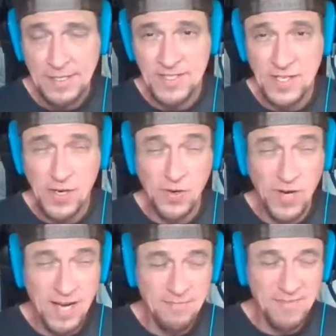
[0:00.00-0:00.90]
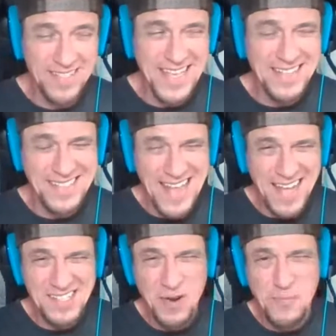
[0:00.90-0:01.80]
So I'm like, that's
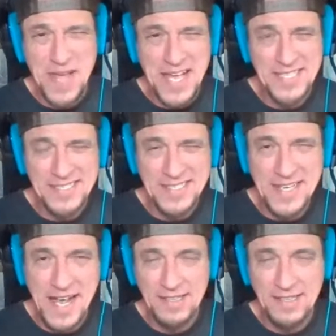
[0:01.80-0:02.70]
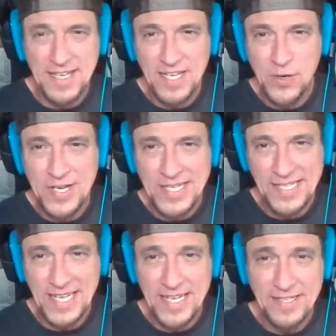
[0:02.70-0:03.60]
not so bad. It's not like going
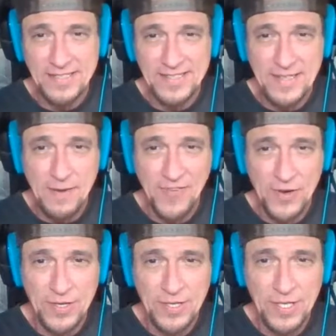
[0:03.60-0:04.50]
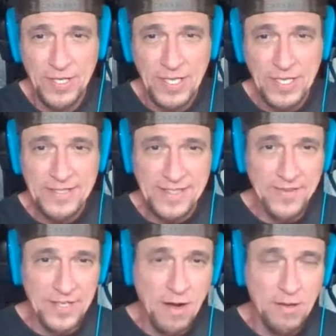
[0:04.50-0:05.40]
and getting a sub for
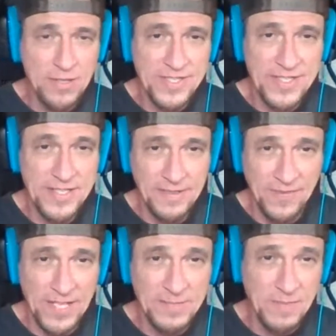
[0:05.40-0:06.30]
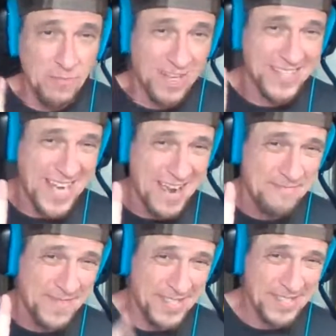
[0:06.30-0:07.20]
$7 and it feeds me one time.